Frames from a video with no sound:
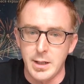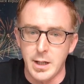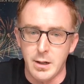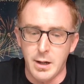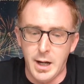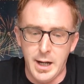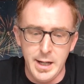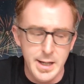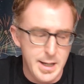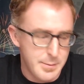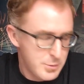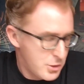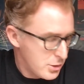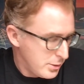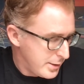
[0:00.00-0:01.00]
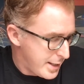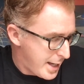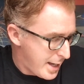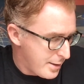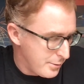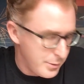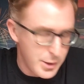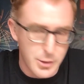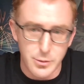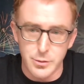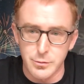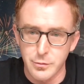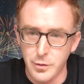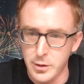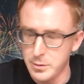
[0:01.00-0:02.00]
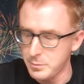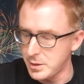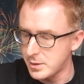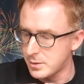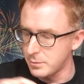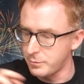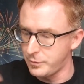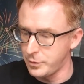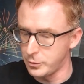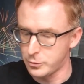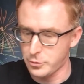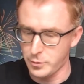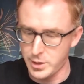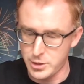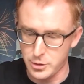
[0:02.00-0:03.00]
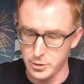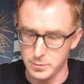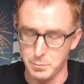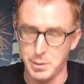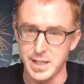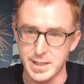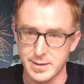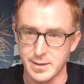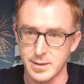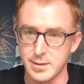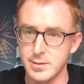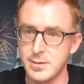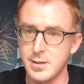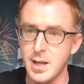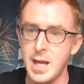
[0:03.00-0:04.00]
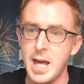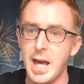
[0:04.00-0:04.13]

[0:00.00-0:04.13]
Now, I actually have here in front of me some filtration pieces